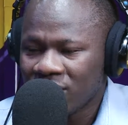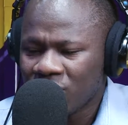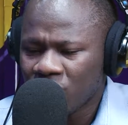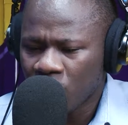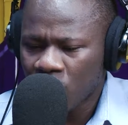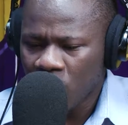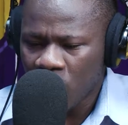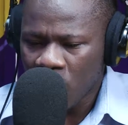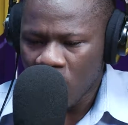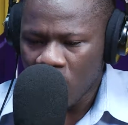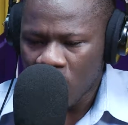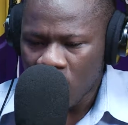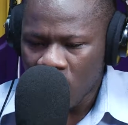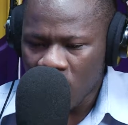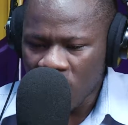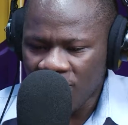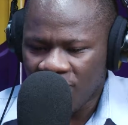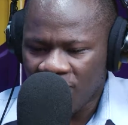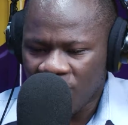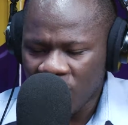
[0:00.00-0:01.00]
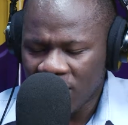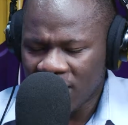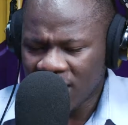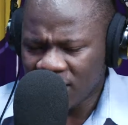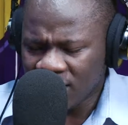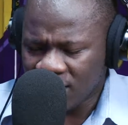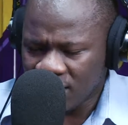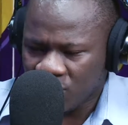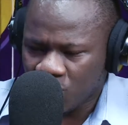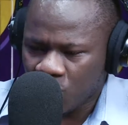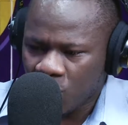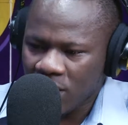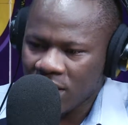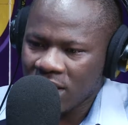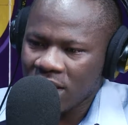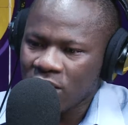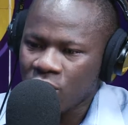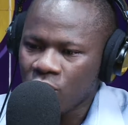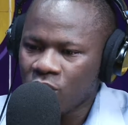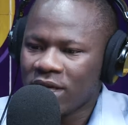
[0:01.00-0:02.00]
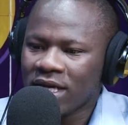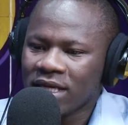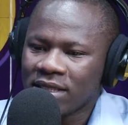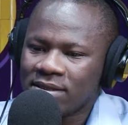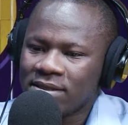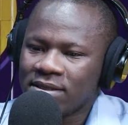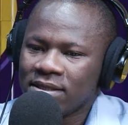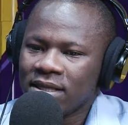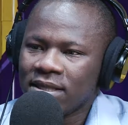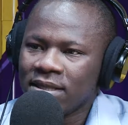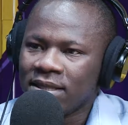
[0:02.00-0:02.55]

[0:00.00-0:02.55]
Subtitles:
So if we can just quickly look at